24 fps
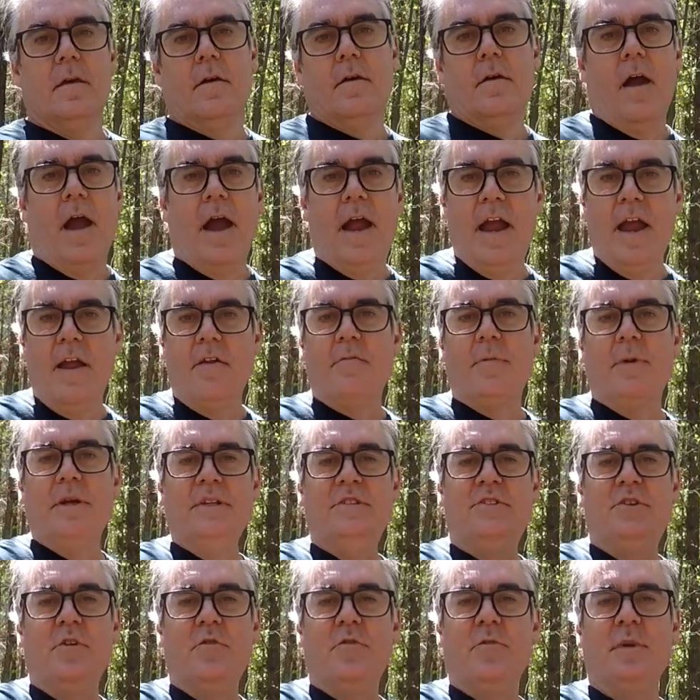Alright, hey everybody, it's
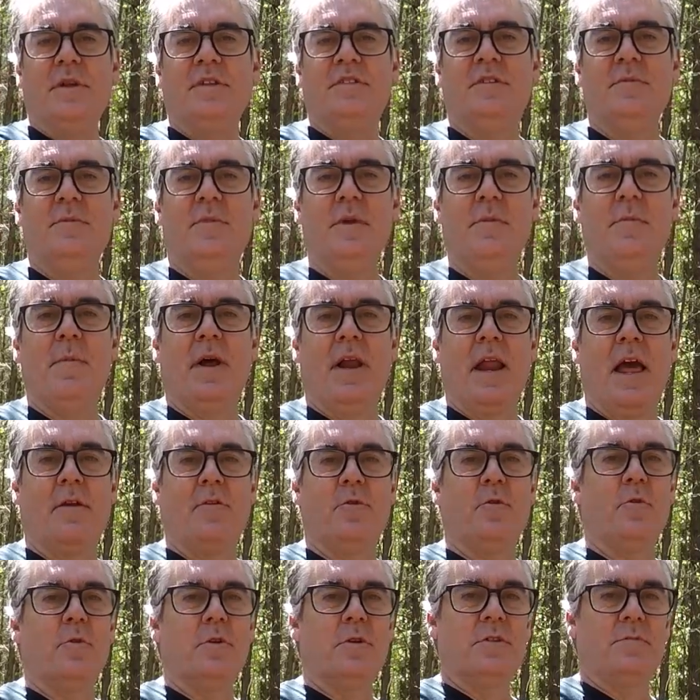Joe from NC Piedmont
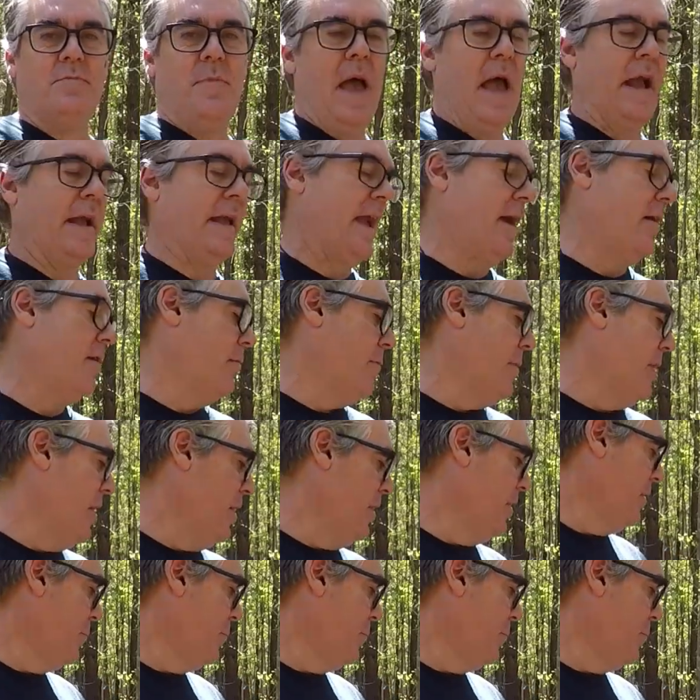Outdoors, back out at my hunting